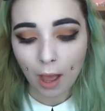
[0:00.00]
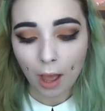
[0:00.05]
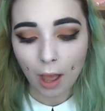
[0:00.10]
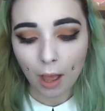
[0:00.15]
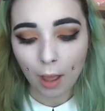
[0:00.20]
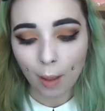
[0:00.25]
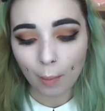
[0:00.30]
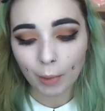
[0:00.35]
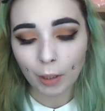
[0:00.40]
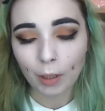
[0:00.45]

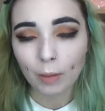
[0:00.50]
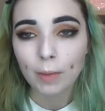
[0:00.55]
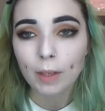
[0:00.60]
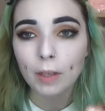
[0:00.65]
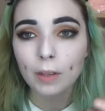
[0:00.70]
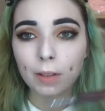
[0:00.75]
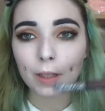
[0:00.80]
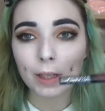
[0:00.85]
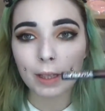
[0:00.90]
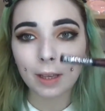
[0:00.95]
I'm going to be
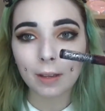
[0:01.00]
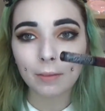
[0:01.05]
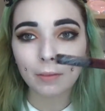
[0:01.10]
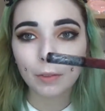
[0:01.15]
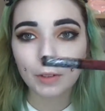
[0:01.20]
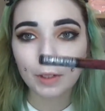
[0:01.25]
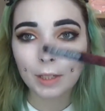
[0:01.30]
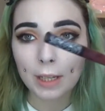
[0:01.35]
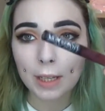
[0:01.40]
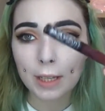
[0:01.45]
using Kat
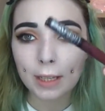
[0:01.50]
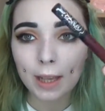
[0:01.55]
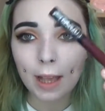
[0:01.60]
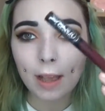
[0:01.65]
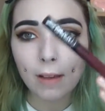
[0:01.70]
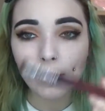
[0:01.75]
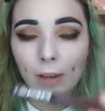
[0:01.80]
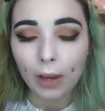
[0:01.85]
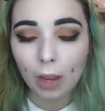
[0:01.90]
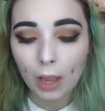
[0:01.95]
Von D's
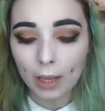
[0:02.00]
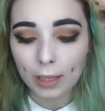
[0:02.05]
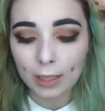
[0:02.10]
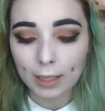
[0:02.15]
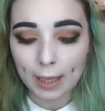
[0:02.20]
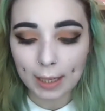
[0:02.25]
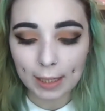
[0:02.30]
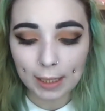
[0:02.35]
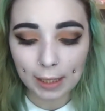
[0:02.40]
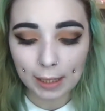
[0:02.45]

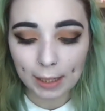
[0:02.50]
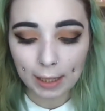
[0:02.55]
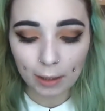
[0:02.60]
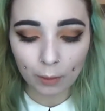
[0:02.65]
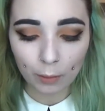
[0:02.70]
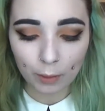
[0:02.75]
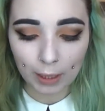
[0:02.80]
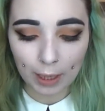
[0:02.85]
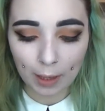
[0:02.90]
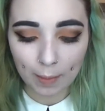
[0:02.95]
Everlasting
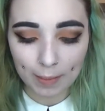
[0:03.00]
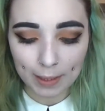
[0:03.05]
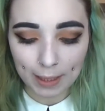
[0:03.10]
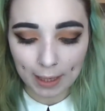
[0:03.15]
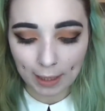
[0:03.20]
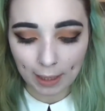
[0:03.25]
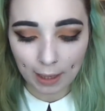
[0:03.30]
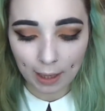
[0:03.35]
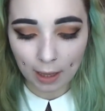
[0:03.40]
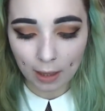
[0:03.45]
Liquid
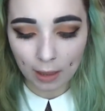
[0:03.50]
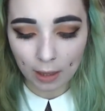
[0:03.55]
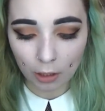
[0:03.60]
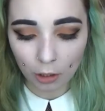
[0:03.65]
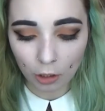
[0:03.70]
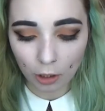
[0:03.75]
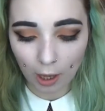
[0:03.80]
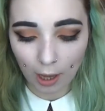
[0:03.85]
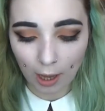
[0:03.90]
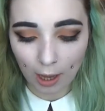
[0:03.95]
Lipstick in the
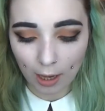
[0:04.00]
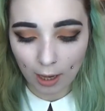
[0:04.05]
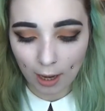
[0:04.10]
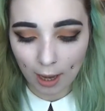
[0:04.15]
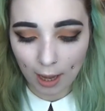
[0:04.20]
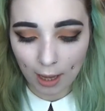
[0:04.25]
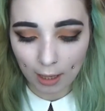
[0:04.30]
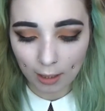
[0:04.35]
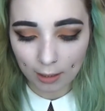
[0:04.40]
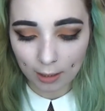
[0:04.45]
shade
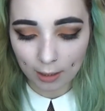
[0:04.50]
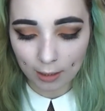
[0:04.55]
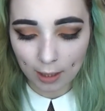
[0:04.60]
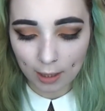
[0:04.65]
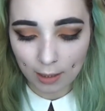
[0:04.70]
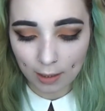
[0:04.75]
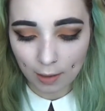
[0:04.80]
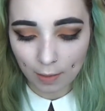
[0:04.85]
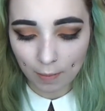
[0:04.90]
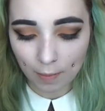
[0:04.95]

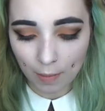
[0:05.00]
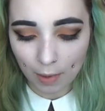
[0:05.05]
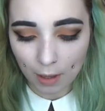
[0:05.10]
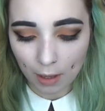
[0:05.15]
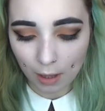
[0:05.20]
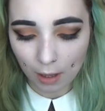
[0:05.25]
Exorcism.